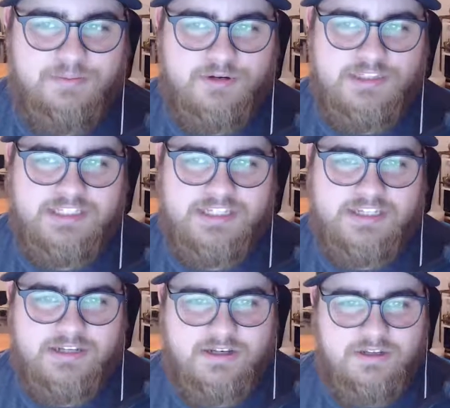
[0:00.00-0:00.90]
puts
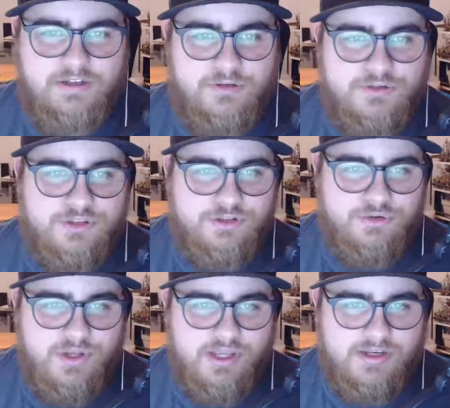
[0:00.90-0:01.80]
in
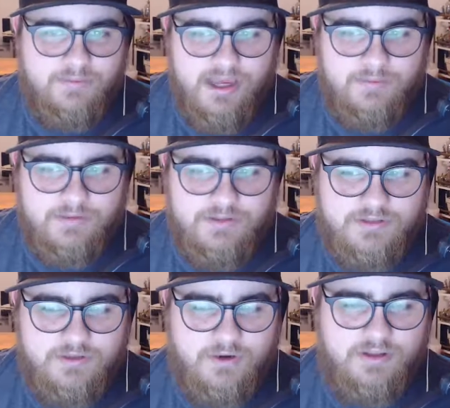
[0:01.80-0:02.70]
user-created maps.
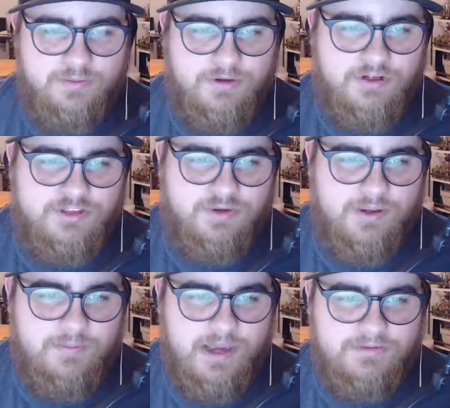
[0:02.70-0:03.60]
So other players
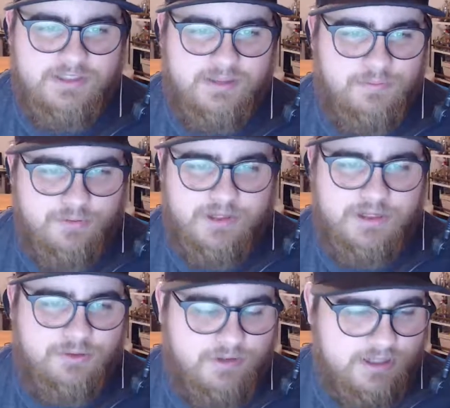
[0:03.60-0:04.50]
create maps, and they put them into
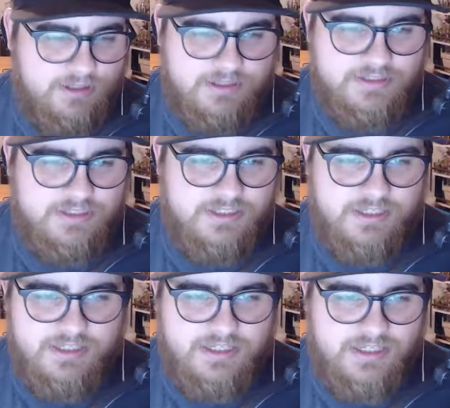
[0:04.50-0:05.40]
the playlist.
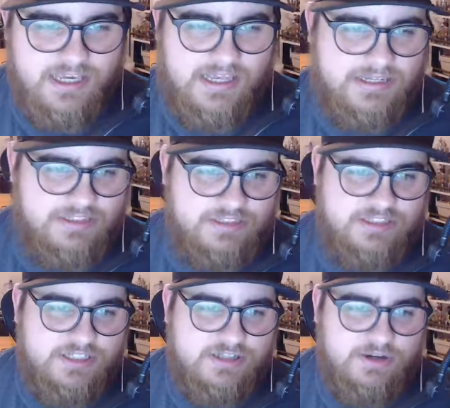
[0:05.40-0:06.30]
And it's
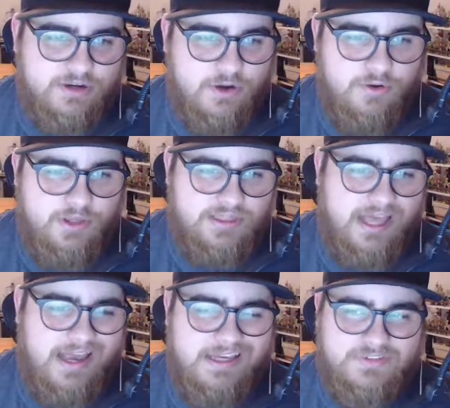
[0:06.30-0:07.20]
just in there, like the
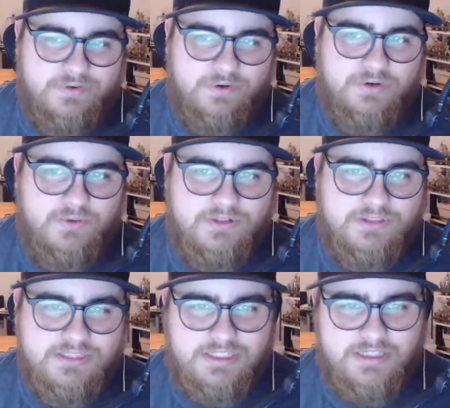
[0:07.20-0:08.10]
highest voted
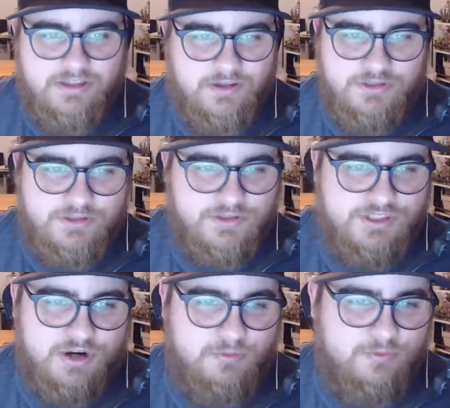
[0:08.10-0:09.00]
ones. And those
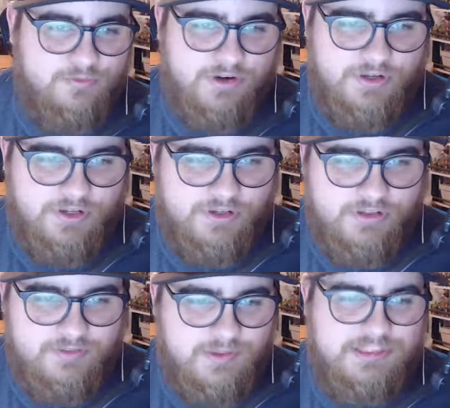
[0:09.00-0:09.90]
usually aren't very good,
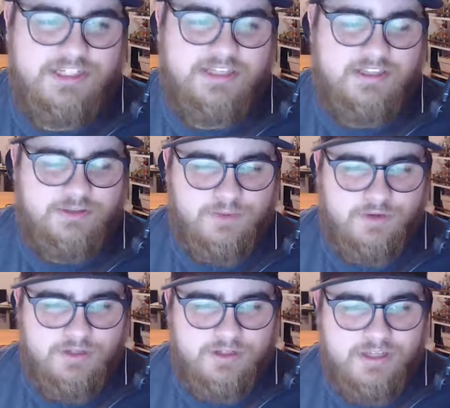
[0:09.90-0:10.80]
especially at this
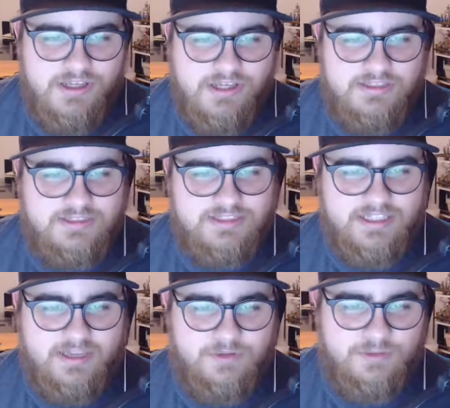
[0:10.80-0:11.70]
point. Since the
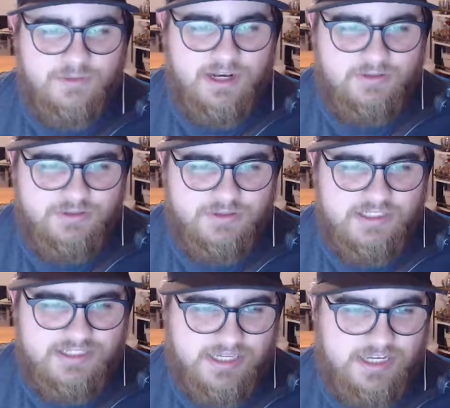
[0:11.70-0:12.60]
game's only been out 2
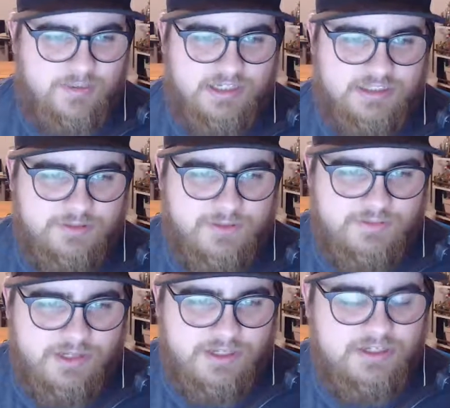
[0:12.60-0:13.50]
days, I can't imagine
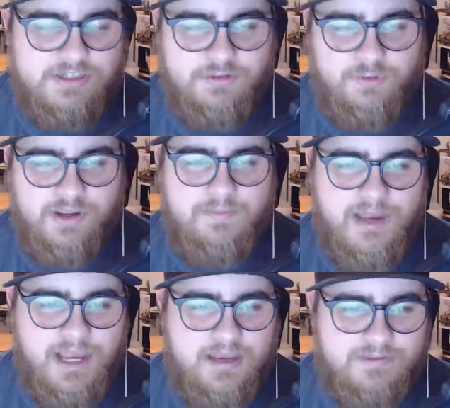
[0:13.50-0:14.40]
anybody's made any great
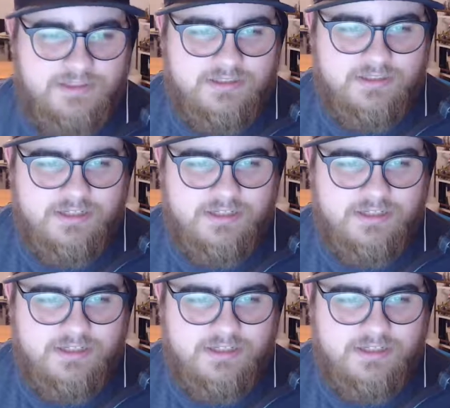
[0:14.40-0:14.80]
maps